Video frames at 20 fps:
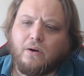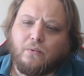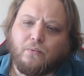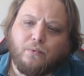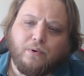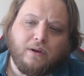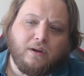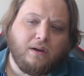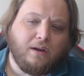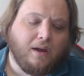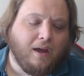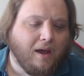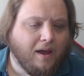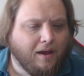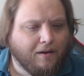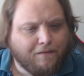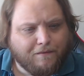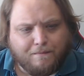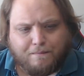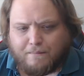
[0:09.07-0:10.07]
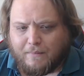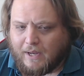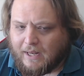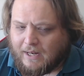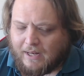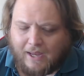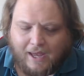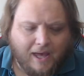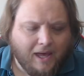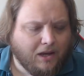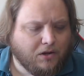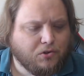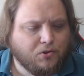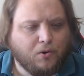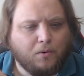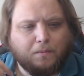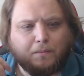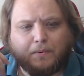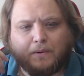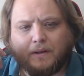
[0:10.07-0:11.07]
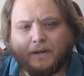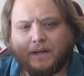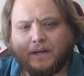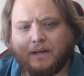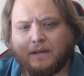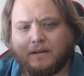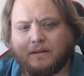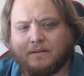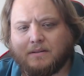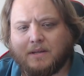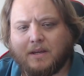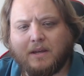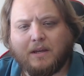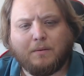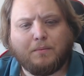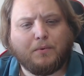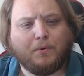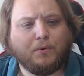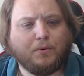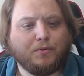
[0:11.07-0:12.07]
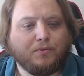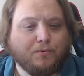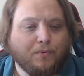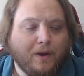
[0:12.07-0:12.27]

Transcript: we have many actual play tables,